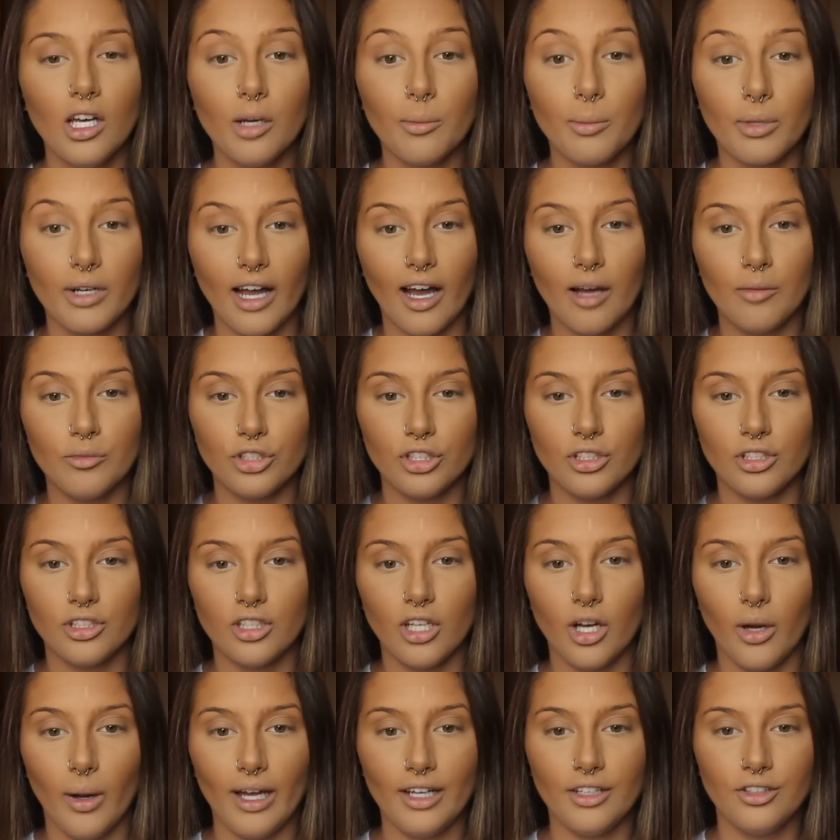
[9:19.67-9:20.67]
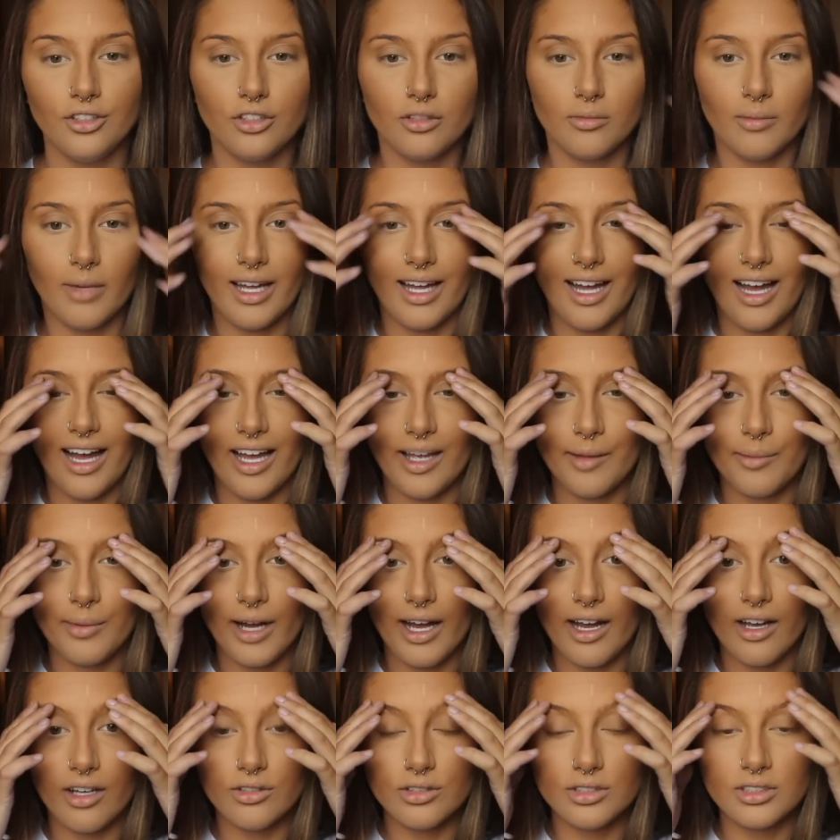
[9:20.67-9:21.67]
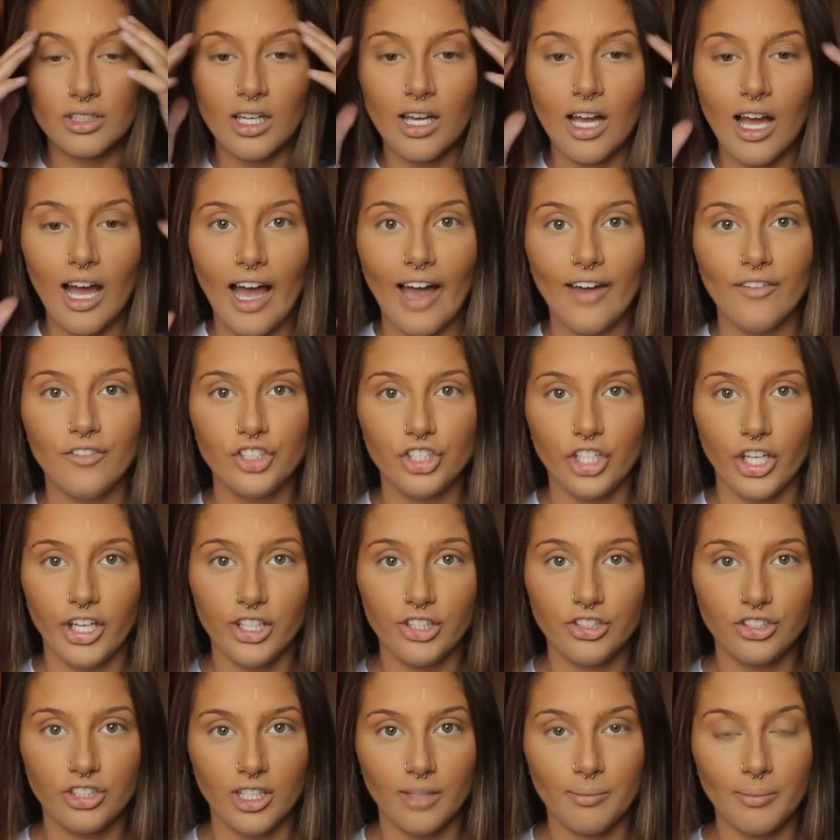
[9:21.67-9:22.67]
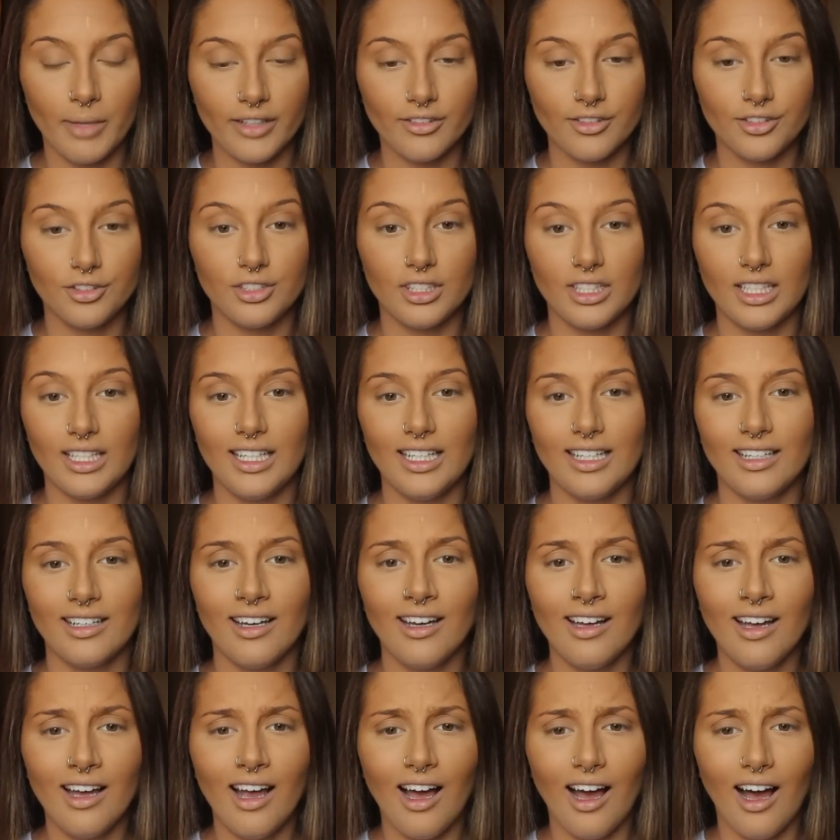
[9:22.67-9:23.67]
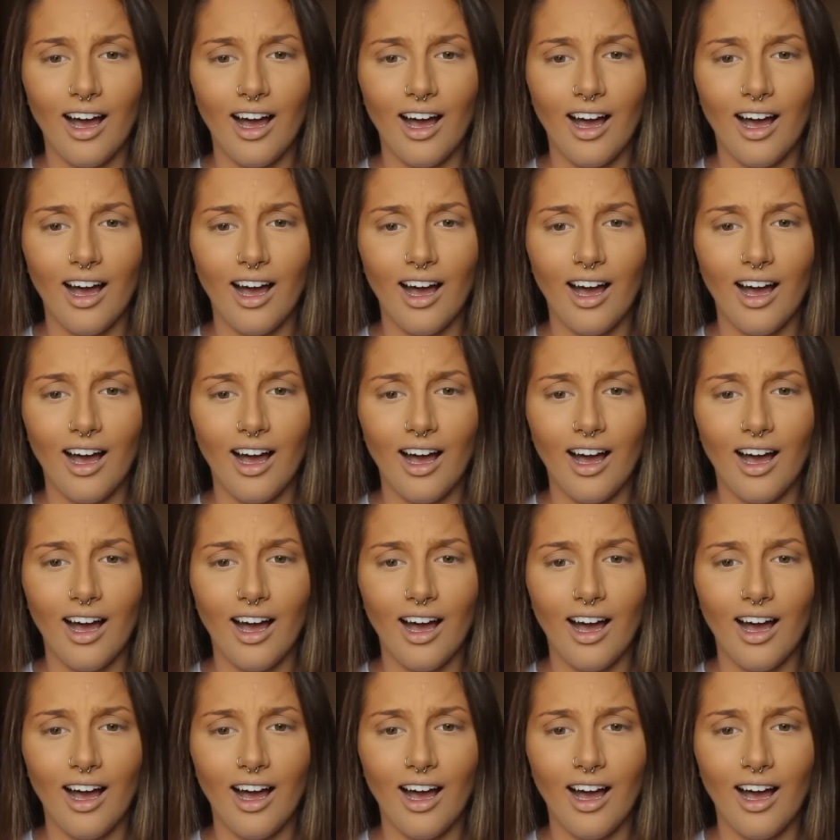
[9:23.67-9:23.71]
But now I'm just going to go ahead and do my eyebrows. I've changed up my routine.